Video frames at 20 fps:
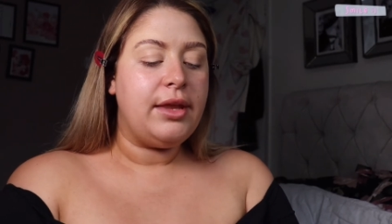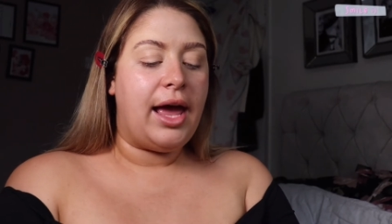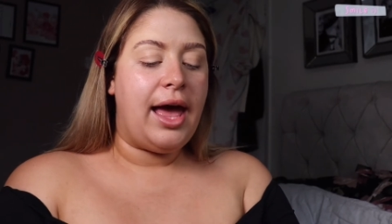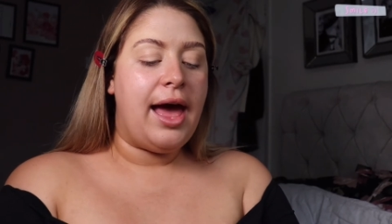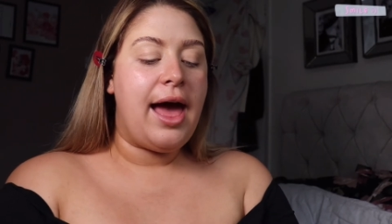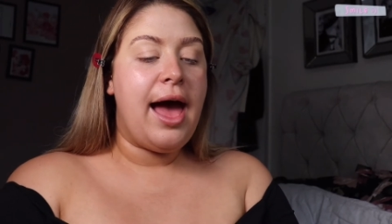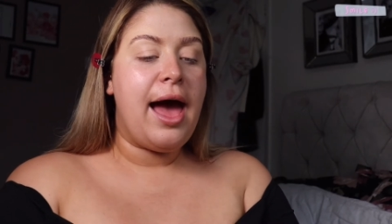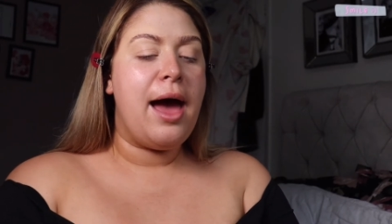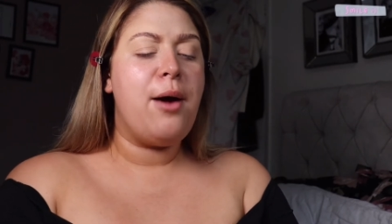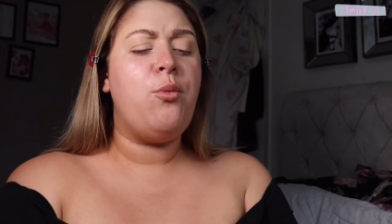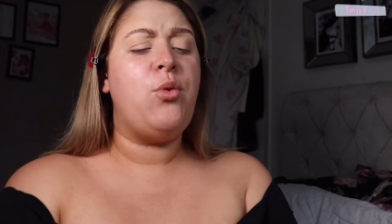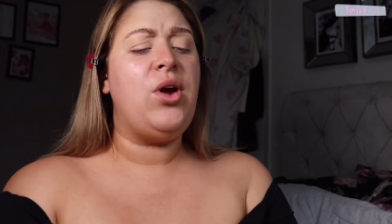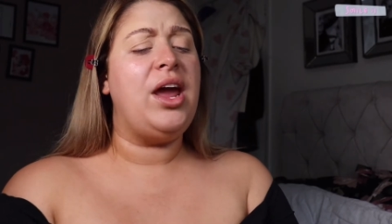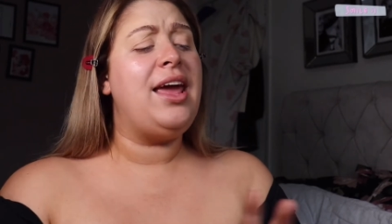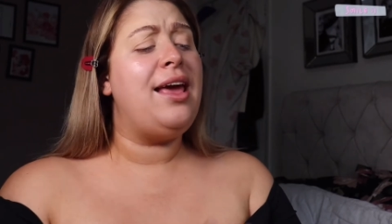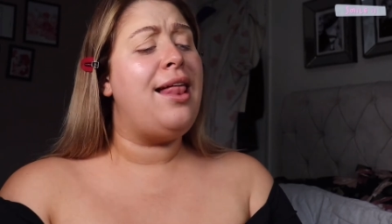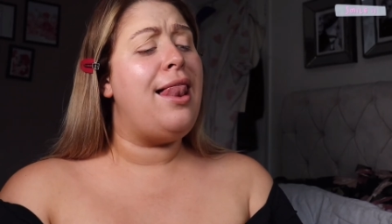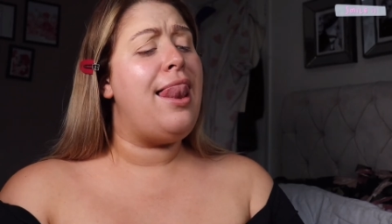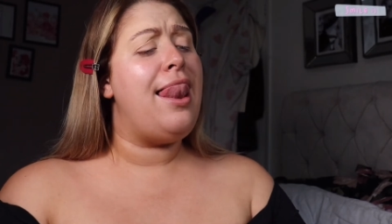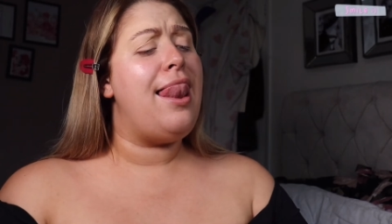And
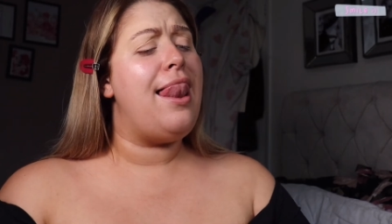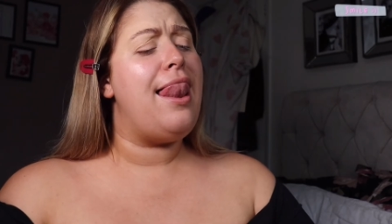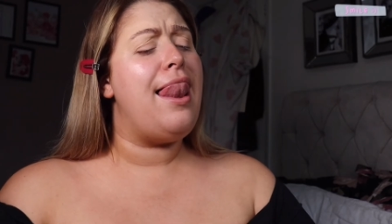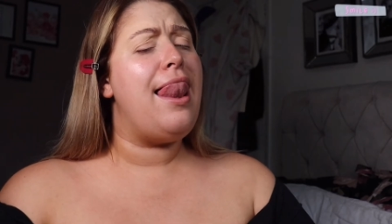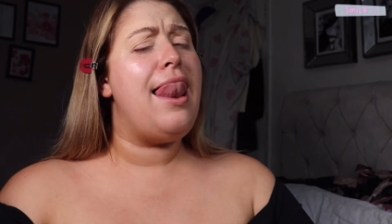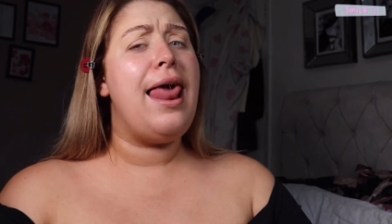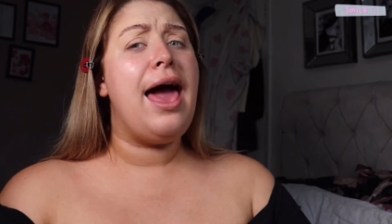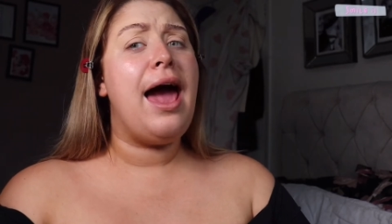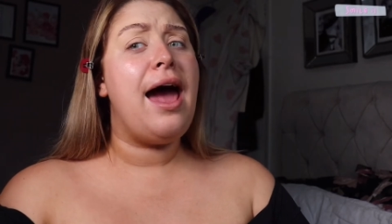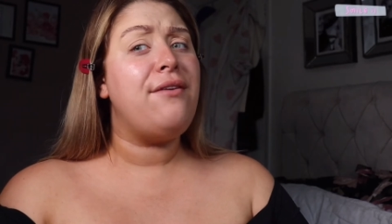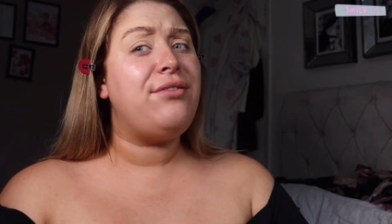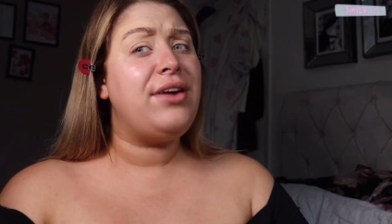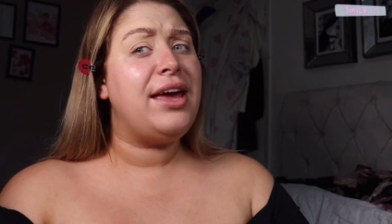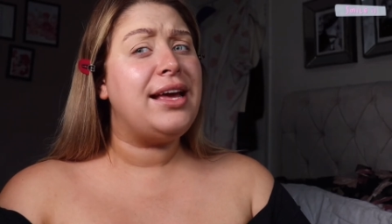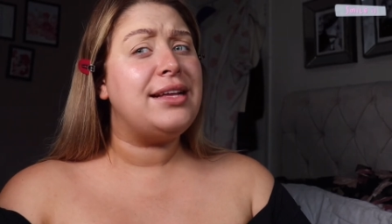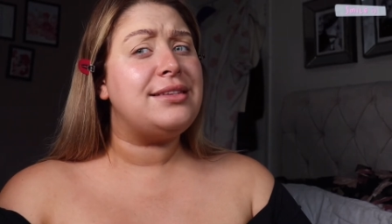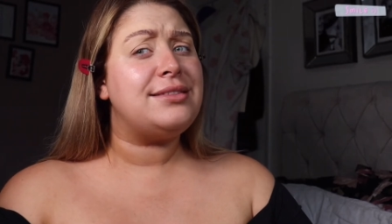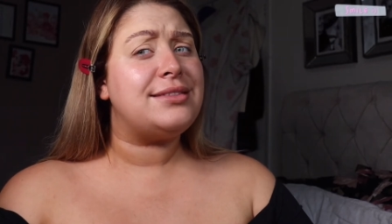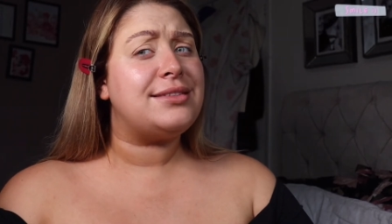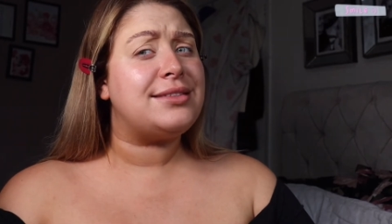we love
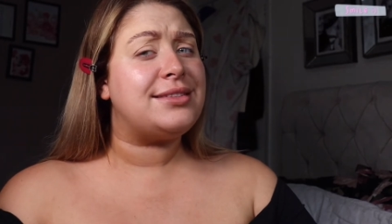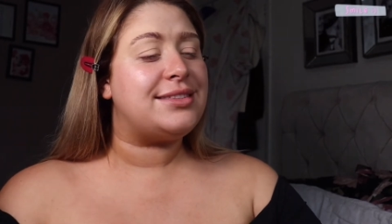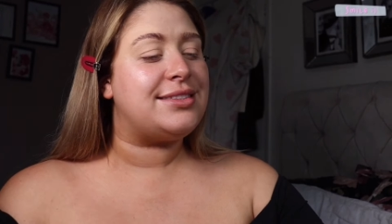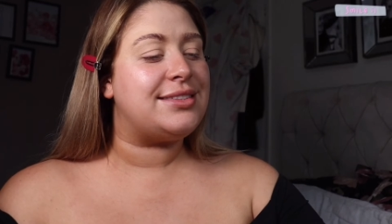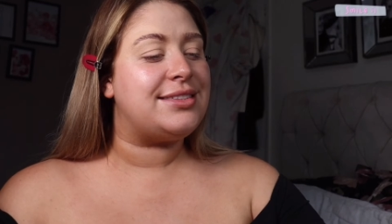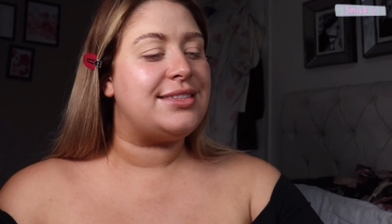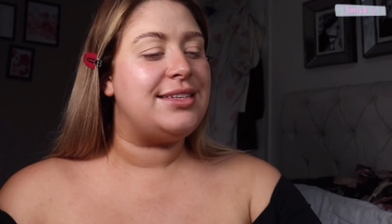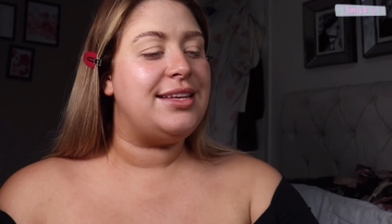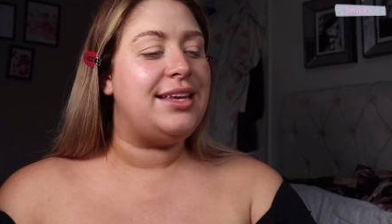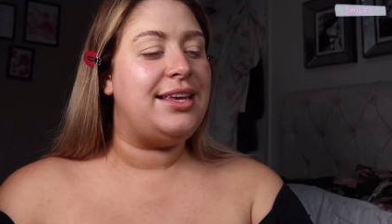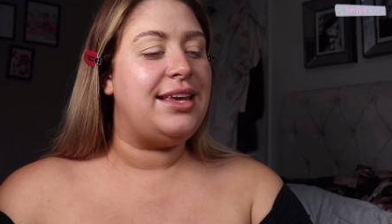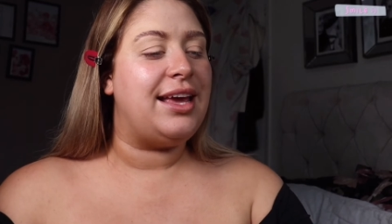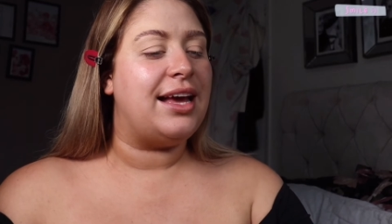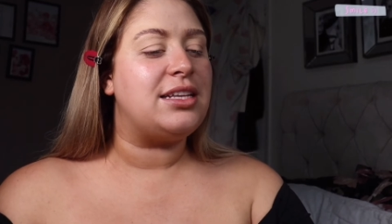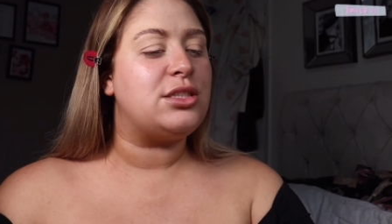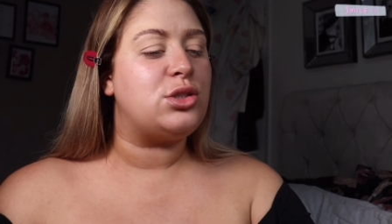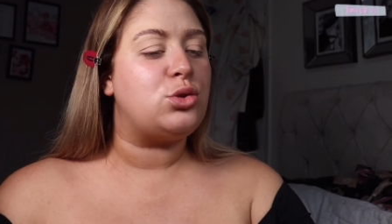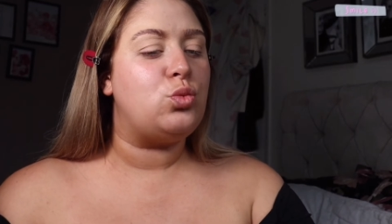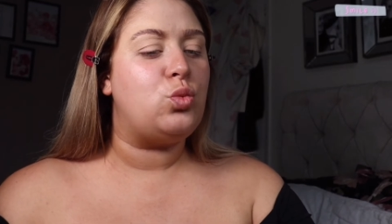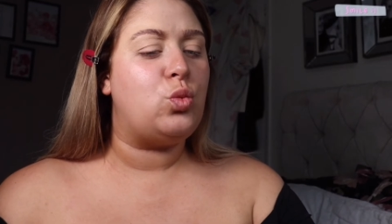it.
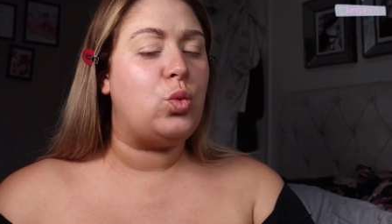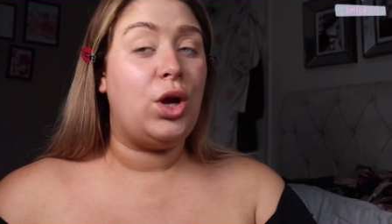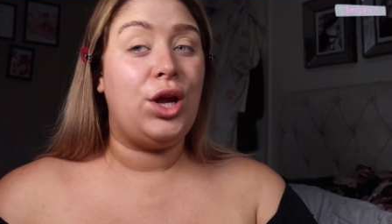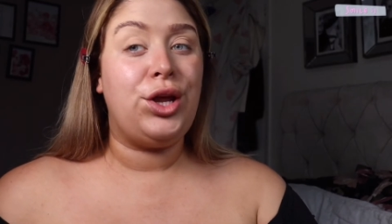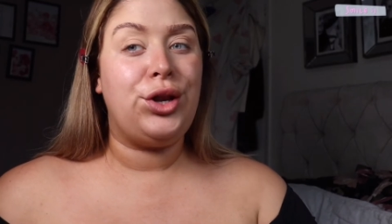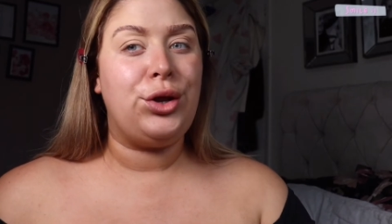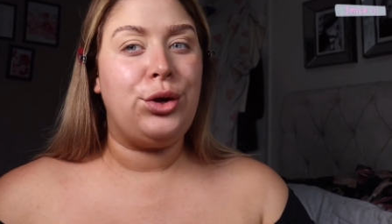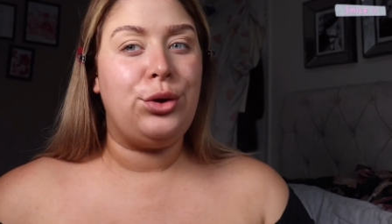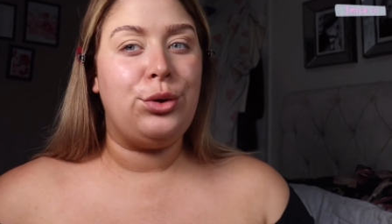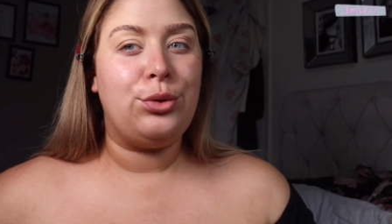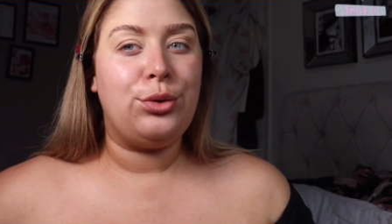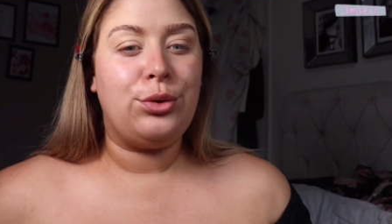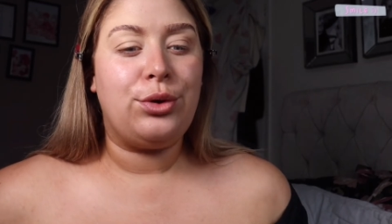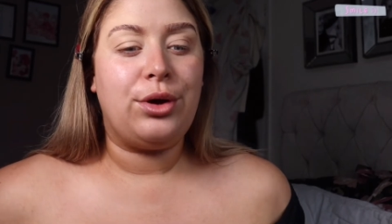Yes, we do.